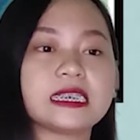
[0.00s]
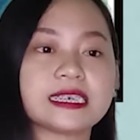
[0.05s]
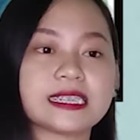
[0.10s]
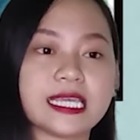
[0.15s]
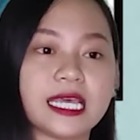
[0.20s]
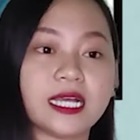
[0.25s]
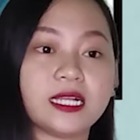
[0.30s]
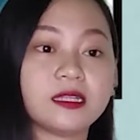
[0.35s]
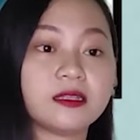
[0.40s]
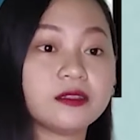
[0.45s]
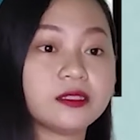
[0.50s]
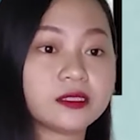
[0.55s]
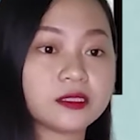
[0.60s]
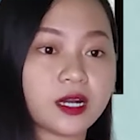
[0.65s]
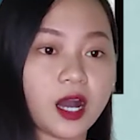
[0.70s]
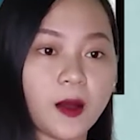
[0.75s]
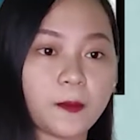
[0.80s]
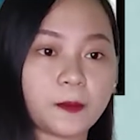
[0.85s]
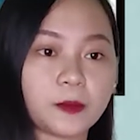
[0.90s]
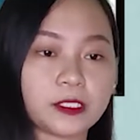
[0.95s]
Tell the
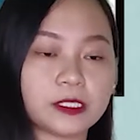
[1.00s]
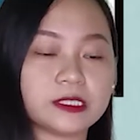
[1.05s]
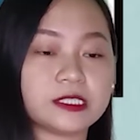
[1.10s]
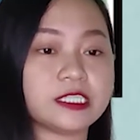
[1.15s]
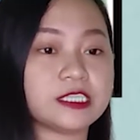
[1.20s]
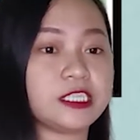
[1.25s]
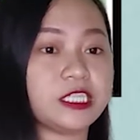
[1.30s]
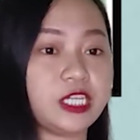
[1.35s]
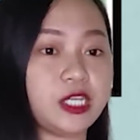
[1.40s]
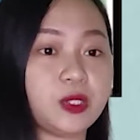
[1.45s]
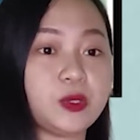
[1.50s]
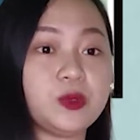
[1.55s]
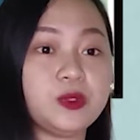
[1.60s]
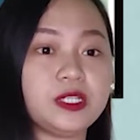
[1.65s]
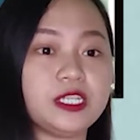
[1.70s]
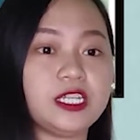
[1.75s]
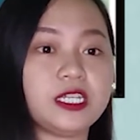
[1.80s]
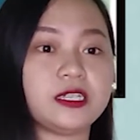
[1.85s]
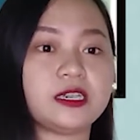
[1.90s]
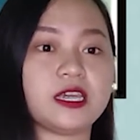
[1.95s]
couple that you
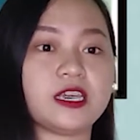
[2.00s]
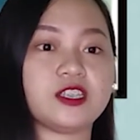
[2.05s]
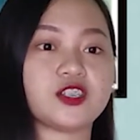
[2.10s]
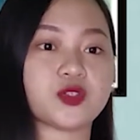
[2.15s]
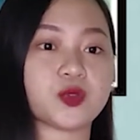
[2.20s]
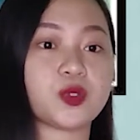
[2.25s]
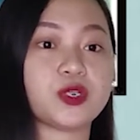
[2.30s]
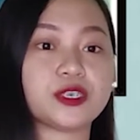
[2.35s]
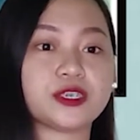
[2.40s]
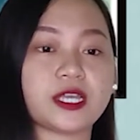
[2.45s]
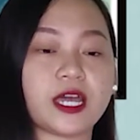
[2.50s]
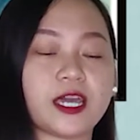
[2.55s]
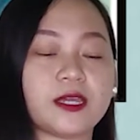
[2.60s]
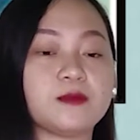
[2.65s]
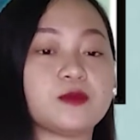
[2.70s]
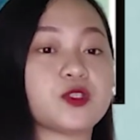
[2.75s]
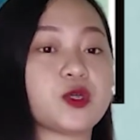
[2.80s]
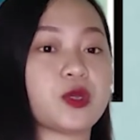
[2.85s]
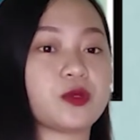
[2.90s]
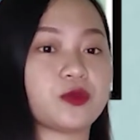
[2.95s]
need a short
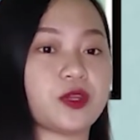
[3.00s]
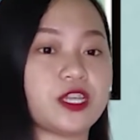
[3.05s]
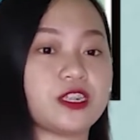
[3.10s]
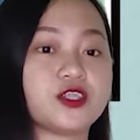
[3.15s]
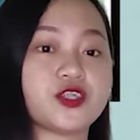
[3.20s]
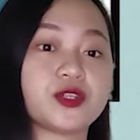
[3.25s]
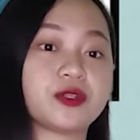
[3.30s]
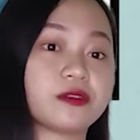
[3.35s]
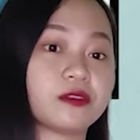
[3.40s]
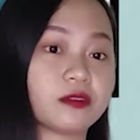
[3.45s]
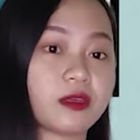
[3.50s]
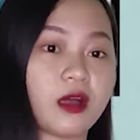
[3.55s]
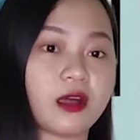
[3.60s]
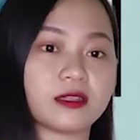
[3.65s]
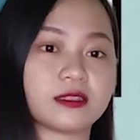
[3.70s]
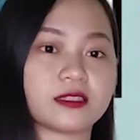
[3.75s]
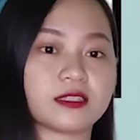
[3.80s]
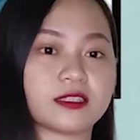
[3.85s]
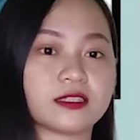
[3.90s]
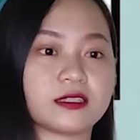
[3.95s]
time to arrange your
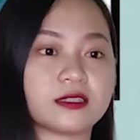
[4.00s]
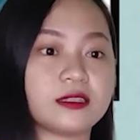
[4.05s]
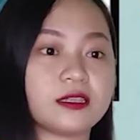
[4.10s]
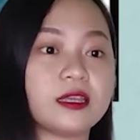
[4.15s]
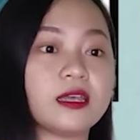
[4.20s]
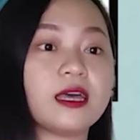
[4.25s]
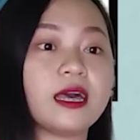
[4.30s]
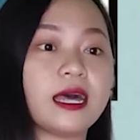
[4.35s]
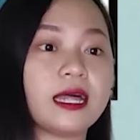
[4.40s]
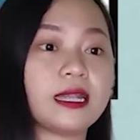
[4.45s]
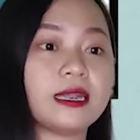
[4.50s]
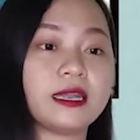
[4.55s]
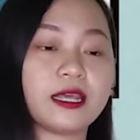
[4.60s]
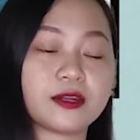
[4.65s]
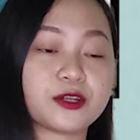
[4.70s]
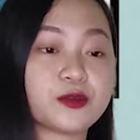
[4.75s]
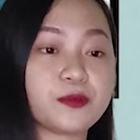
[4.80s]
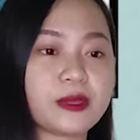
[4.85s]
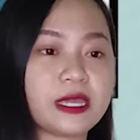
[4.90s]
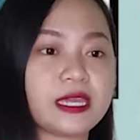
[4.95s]
thoughts.
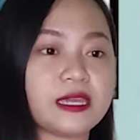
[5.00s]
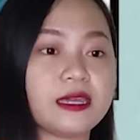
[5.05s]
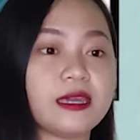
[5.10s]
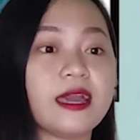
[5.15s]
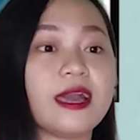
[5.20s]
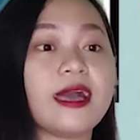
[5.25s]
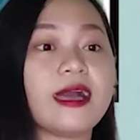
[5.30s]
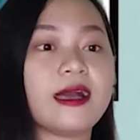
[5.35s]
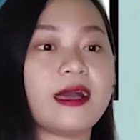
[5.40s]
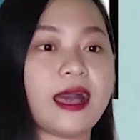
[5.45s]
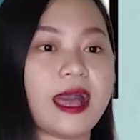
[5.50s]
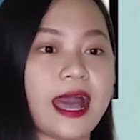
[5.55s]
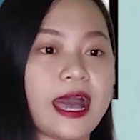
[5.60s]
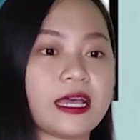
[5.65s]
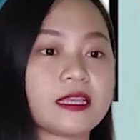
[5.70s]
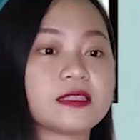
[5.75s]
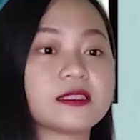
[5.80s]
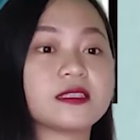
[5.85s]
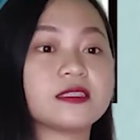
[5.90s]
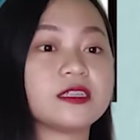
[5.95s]
Letter B.
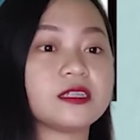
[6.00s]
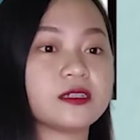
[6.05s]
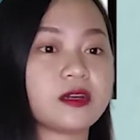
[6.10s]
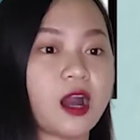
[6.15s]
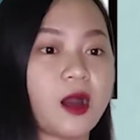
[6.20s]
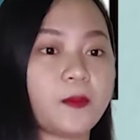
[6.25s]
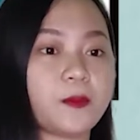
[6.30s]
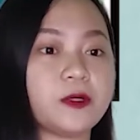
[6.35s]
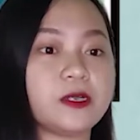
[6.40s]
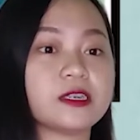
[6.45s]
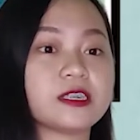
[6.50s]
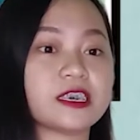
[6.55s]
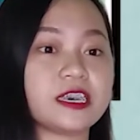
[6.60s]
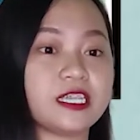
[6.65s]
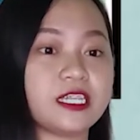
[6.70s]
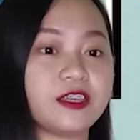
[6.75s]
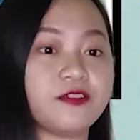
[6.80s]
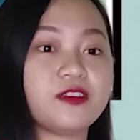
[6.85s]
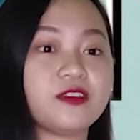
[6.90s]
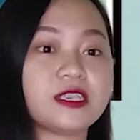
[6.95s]
Ask the couple to
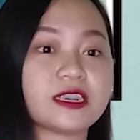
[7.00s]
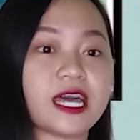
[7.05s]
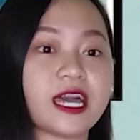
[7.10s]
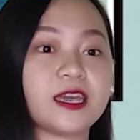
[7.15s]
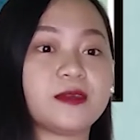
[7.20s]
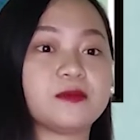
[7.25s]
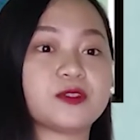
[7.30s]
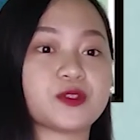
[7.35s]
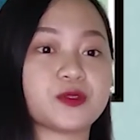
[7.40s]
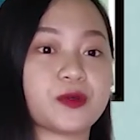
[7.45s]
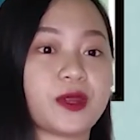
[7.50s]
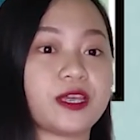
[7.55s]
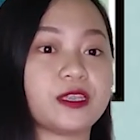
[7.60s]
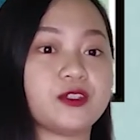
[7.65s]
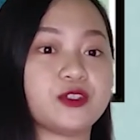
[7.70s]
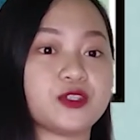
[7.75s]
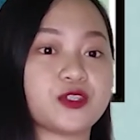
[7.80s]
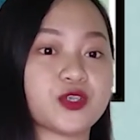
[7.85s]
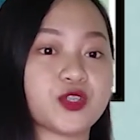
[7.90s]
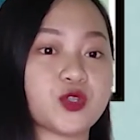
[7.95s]
give you time to
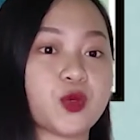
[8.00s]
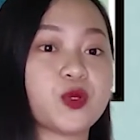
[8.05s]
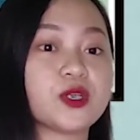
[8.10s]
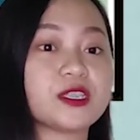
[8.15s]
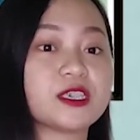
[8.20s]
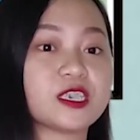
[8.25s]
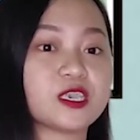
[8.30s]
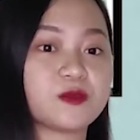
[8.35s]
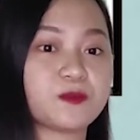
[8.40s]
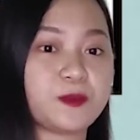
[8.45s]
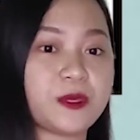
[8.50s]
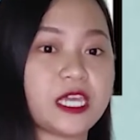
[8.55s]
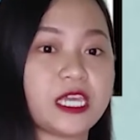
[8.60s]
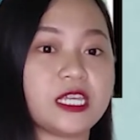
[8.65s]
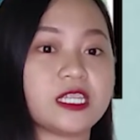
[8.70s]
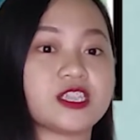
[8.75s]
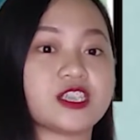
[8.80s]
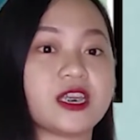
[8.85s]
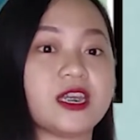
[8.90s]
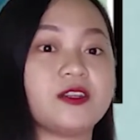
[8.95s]
write your short
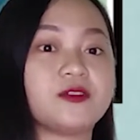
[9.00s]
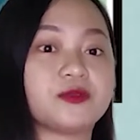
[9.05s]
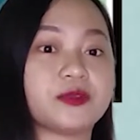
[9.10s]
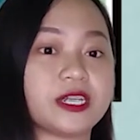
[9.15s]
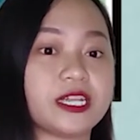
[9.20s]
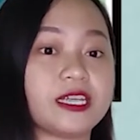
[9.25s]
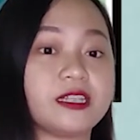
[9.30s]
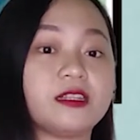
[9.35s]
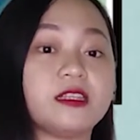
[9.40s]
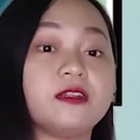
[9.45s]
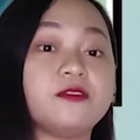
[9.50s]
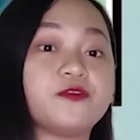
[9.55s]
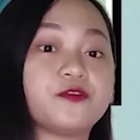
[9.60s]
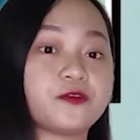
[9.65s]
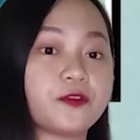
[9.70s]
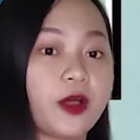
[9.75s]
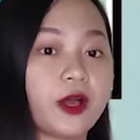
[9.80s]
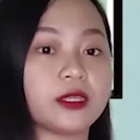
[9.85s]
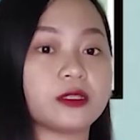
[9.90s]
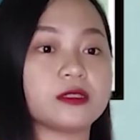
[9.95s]
speech and read it in
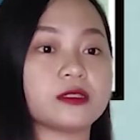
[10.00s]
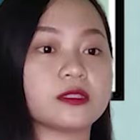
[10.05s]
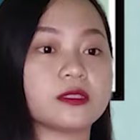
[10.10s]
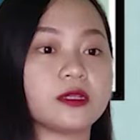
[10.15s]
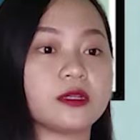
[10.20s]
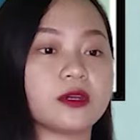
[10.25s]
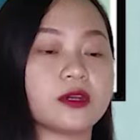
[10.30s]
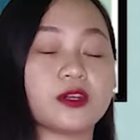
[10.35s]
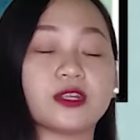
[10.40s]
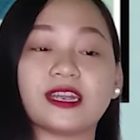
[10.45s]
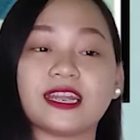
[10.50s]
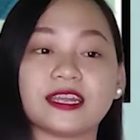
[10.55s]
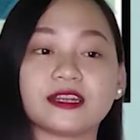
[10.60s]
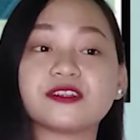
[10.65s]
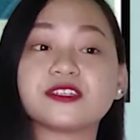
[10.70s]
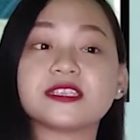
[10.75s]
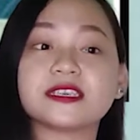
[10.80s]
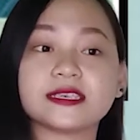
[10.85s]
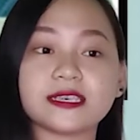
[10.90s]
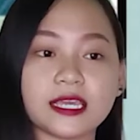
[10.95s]
front. Or
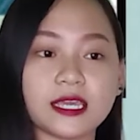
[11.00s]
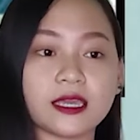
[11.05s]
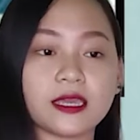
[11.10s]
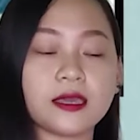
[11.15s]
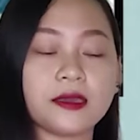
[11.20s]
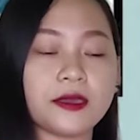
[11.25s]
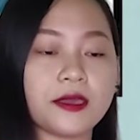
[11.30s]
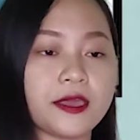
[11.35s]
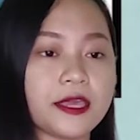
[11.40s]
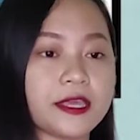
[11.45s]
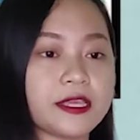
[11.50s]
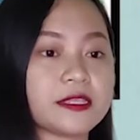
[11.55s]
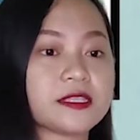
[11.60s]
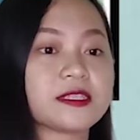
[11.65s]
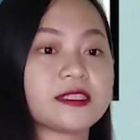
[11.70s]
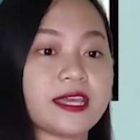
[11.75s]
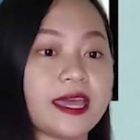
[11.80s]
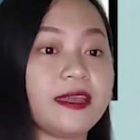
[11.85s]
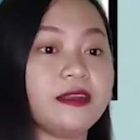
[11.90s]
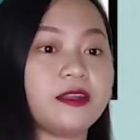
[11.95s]
letter C.
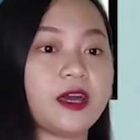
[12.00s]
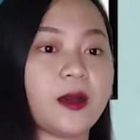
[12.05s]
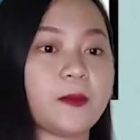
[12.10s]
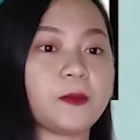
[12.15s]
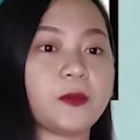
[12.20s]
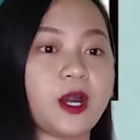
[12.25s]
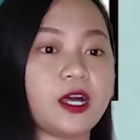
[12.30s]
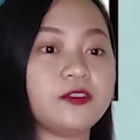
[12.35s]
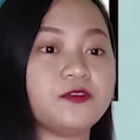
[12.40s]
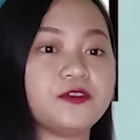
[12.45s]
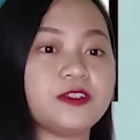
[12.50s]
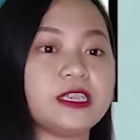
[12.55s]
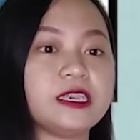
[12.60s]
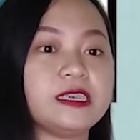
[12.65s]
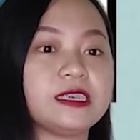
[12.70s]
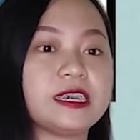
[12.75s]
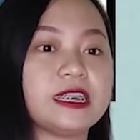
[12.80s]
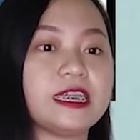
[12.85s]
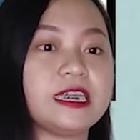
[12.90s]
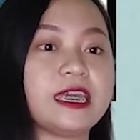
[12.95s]
Stand up
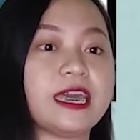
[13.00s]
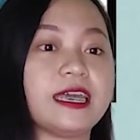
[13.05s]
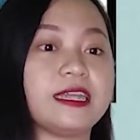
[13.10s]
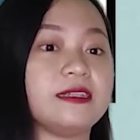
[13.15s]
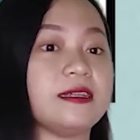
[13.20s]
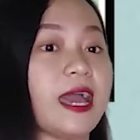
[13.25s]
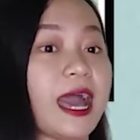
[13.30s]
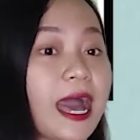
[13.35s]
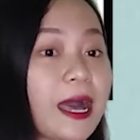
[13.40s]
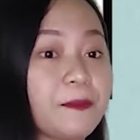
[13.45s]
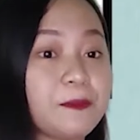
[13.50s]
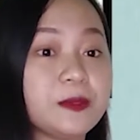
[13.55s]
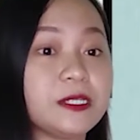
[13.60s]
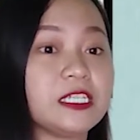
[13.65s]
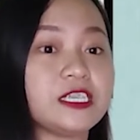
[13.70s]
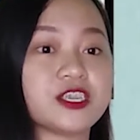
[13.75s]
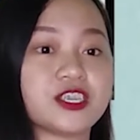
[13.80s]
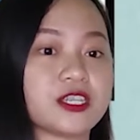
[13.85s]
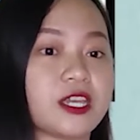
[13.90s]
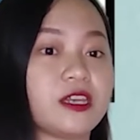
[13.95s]
confidently and
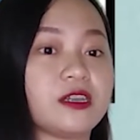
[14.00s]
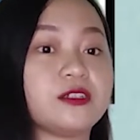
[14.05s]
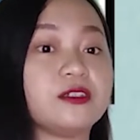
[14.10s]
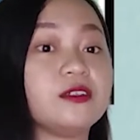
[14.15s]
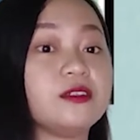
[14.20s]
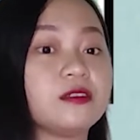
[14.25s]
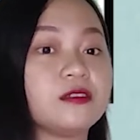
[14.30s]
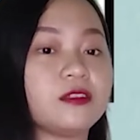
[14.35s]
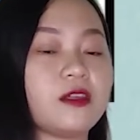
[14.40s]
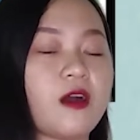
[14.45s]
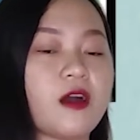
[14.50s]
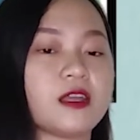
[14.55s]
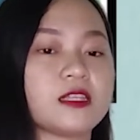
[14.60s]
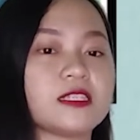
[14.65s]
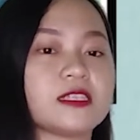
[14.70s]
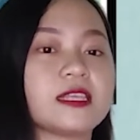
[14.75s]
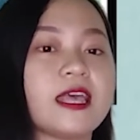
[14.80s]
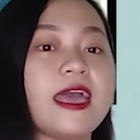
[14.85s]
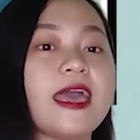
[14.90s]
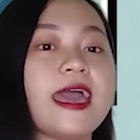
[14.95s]
happily share your
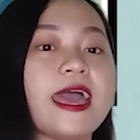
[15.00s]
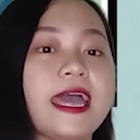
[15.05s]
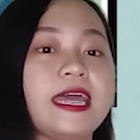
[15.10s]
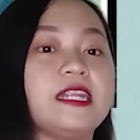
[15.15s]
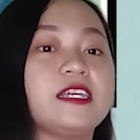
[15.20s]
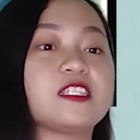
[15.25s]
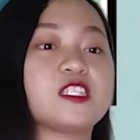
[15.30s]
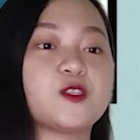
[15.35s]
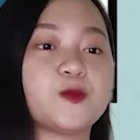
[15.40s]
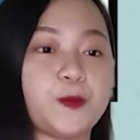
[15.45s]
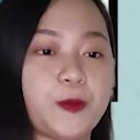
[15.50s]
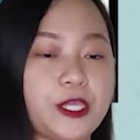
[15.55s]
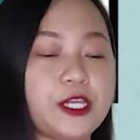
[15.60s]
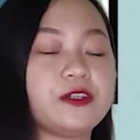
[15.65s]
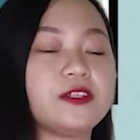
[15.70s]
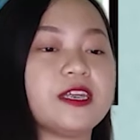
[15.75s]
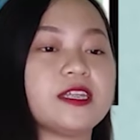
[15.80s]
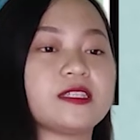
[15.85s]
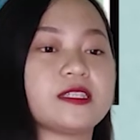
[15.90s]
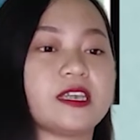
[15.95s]
thoughts and
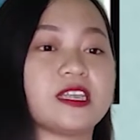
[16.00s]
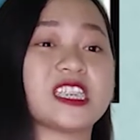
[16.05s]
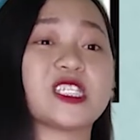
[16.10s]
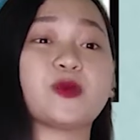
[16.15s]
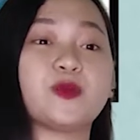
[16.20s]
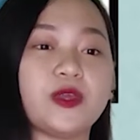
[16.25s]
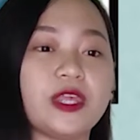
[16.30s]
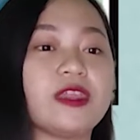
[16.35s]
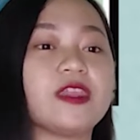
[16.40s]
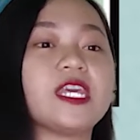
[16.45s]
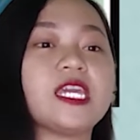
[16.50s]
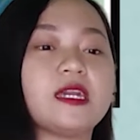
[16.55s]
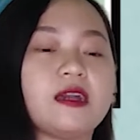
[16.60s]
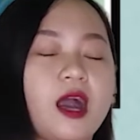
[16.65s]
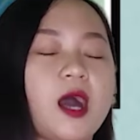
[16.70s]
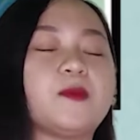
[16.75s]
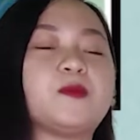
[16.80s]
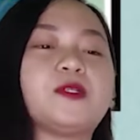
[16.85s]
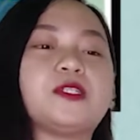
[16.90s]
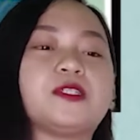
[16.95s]
experiences with the
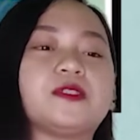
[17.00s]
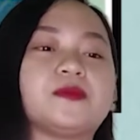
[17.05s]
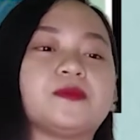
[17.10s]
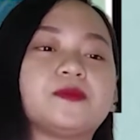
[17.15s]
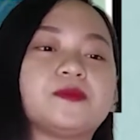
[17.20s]
couple.